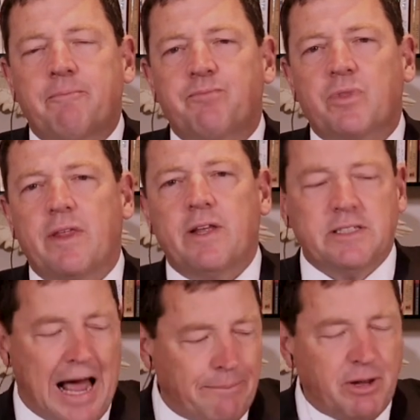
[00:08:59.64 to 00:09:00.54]
the
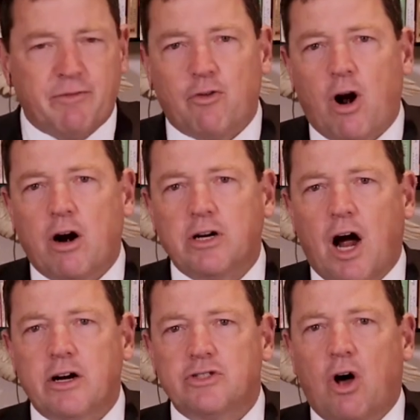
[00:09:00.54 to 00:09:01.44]
topic for
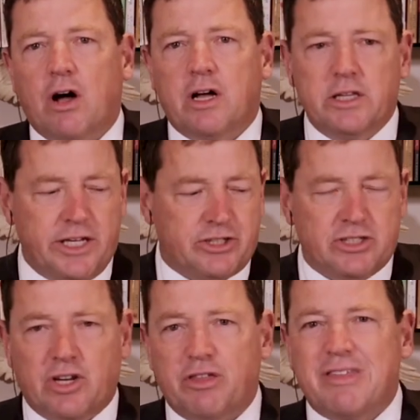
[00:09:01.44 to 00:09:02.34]
our talk, Collegians,
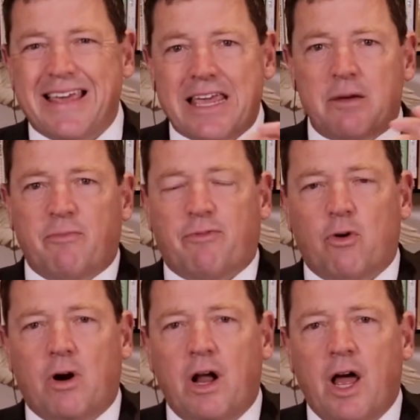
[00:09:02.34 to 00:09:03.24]
a theme
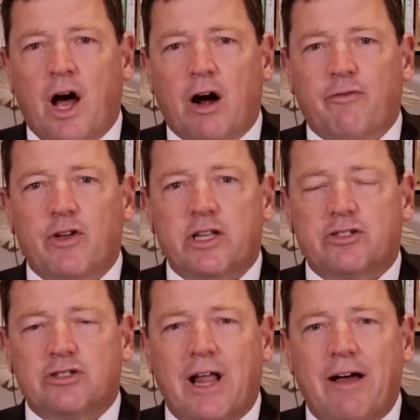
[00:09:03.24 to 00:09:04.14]
for our Phyllis
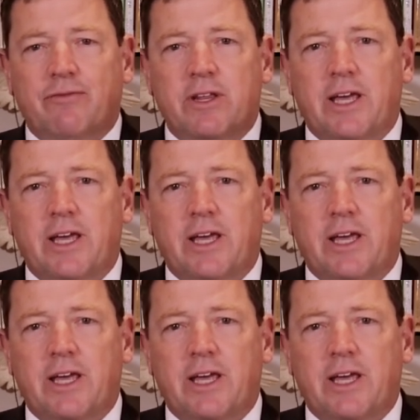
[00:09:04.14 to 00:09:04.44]
Schlafly